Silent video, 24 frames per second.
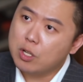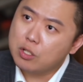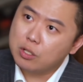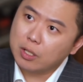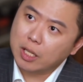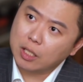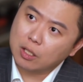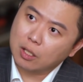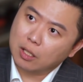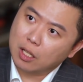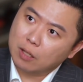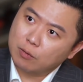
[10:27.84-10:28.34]
once
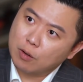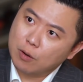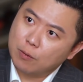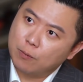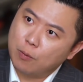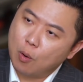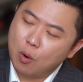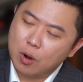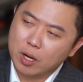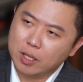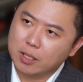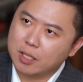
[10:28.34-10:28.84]
you get to level
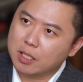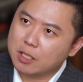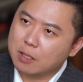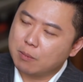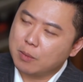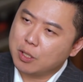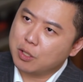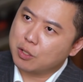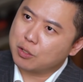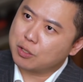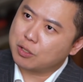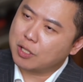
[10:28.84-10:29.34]
4, it
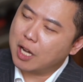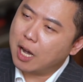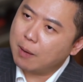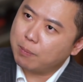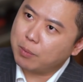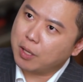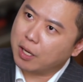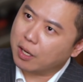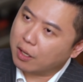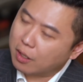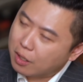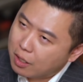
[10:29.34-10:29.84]
doesn't mean you
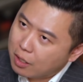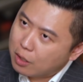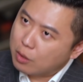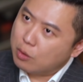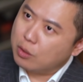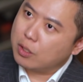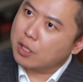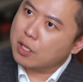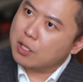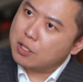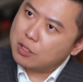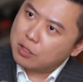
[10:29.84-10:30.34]
stop there.
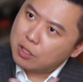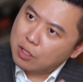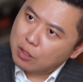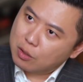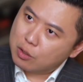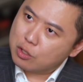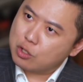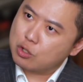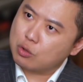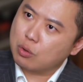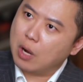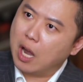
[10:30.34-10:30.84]
You can
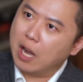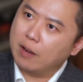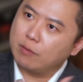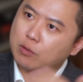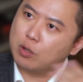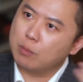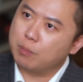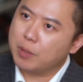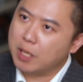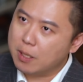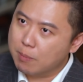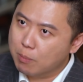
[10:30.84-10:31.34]
still
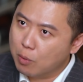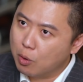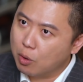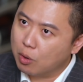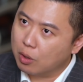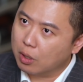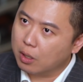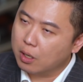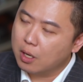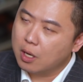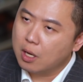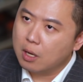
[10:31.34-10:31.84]
strive to be
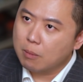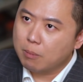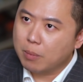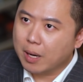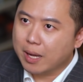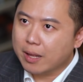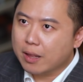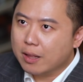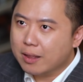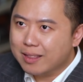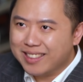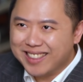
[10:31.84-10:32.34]
more.
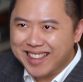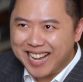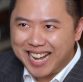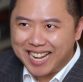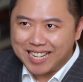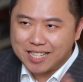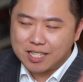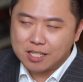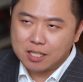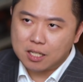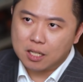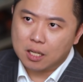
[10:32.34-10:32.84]
But
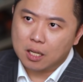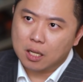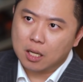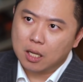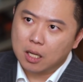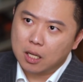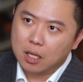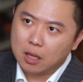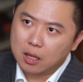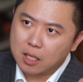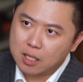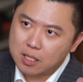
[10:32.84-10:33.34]
that's
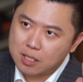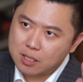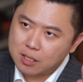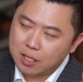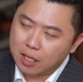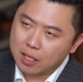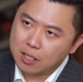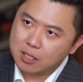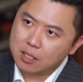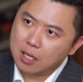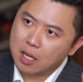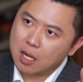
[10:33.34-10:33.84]
the
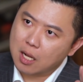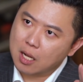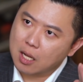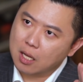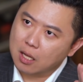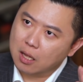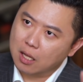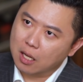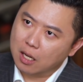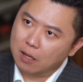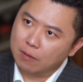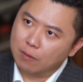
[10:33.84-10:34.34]
6
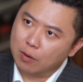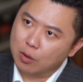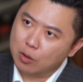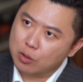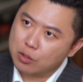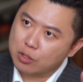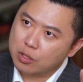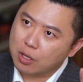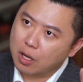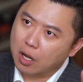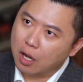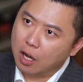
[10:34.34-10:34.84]

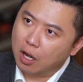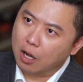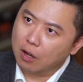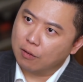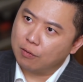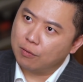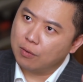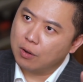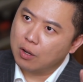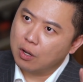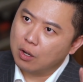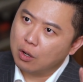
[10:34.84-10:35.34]
levels of